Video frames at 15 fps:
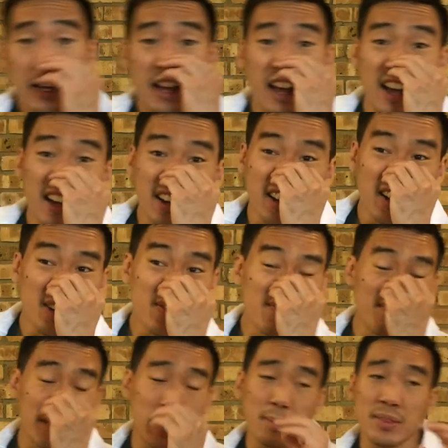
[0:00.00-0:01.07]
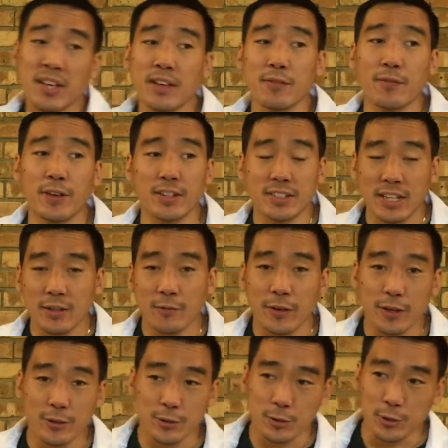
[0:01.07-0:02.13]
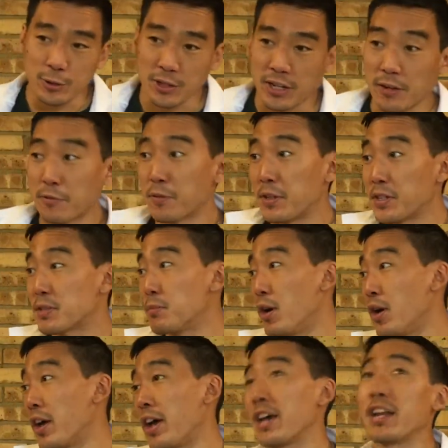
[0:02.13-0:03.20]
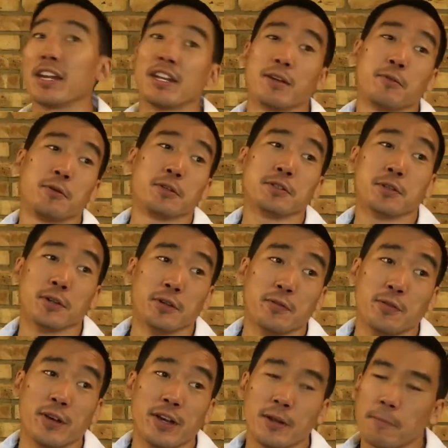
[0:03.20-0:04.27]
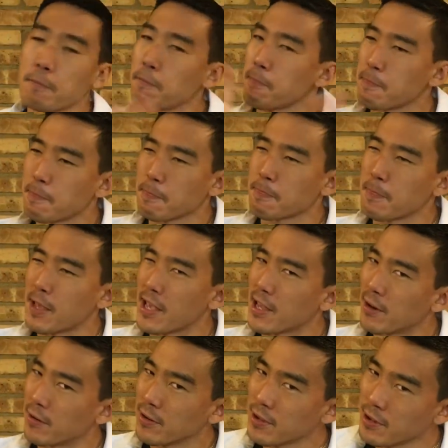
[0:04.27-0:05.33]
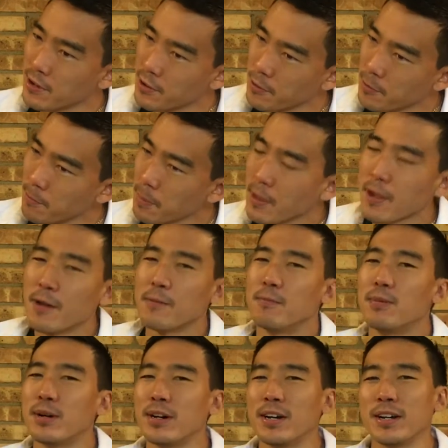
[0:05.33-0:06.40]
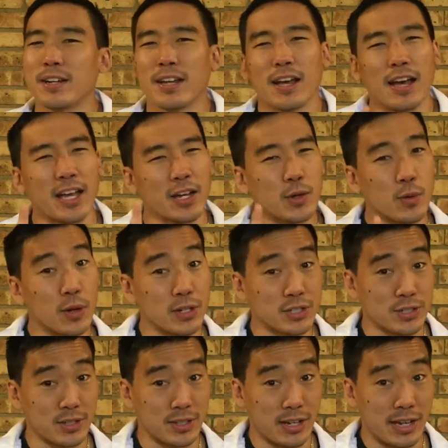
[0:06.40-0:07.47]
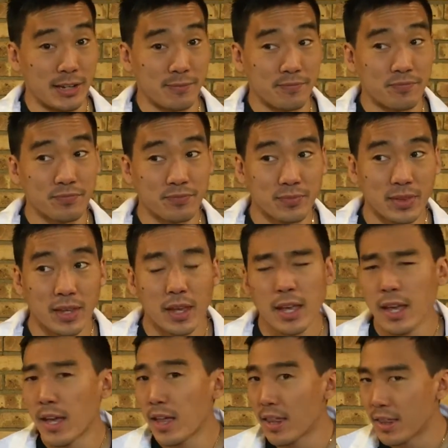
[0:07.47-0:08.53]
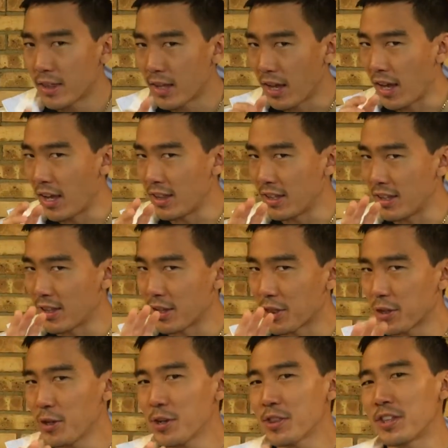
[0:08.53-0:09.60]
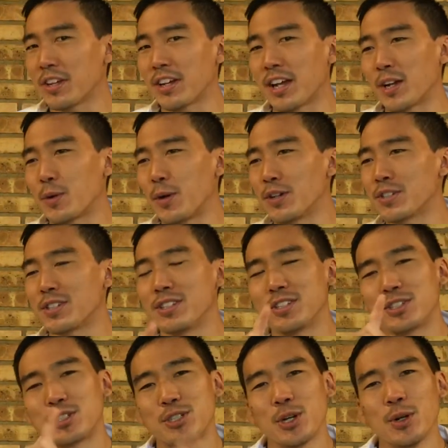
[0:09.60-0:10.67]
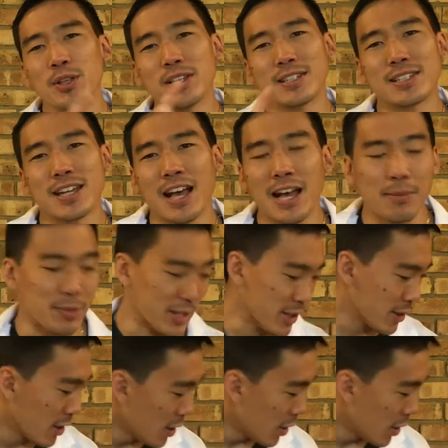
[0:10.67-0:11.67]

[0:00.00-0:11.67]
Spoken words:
I don't know, maybe that dead feather soldier had a really small head and it was a good fit. I don't know, but I question that. And then the third thing I question is Joel and Tommy,